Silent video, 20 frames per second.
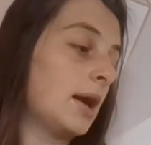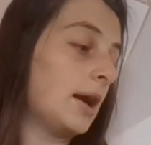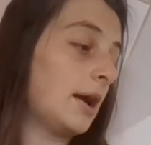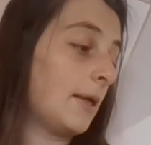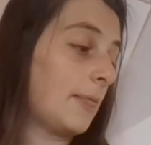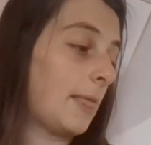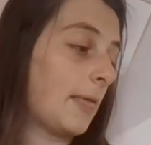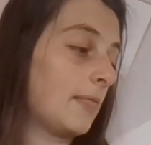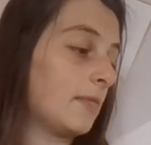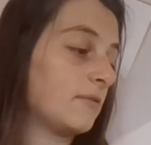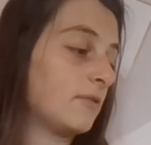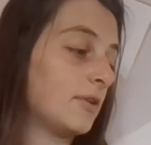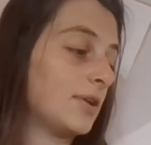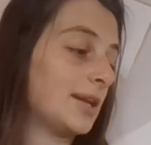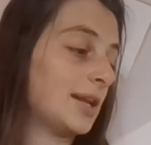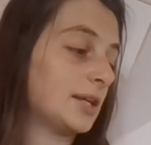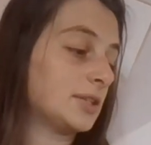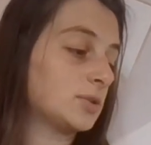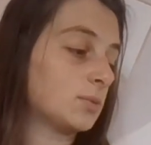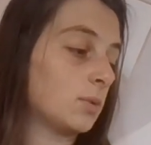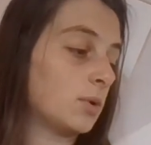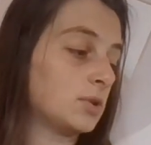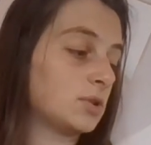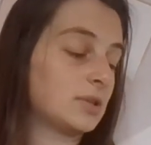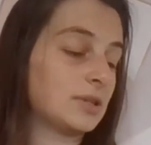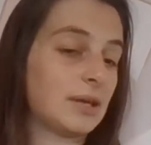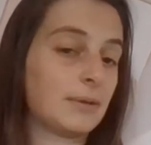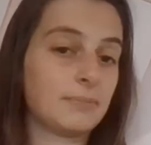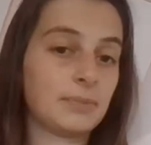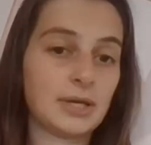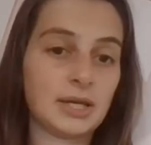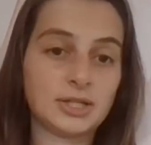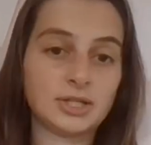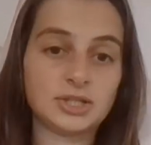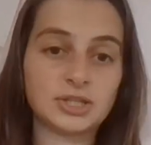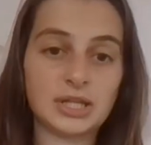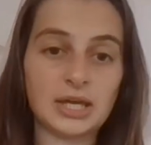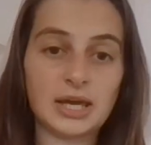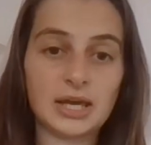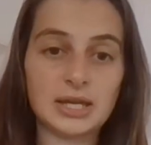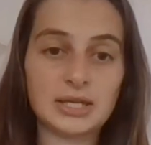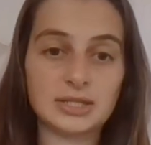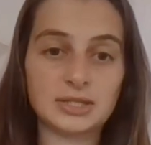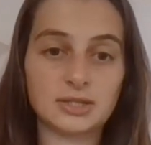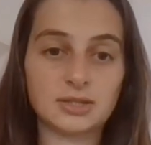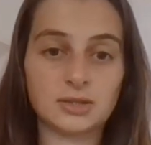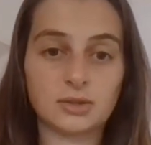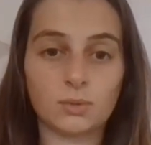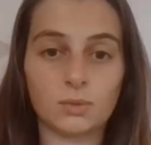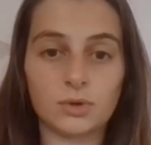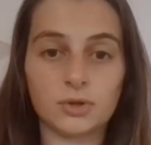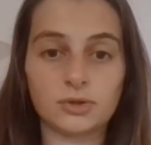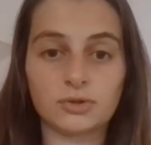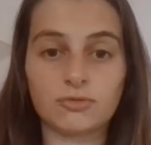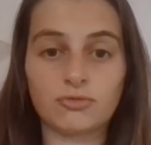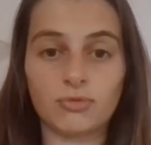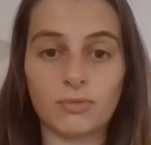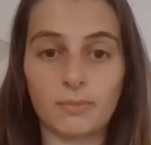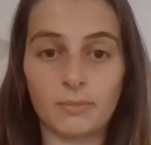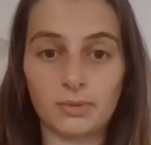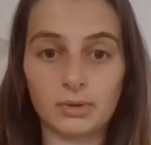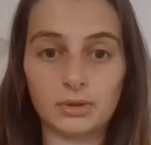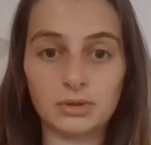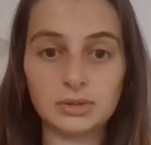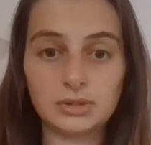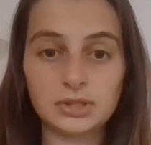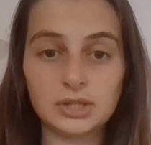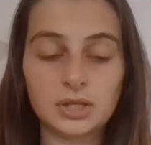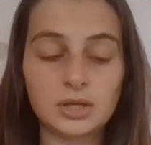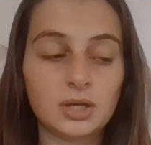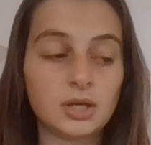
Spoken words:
And then the very last word on that page there is the word grumbled.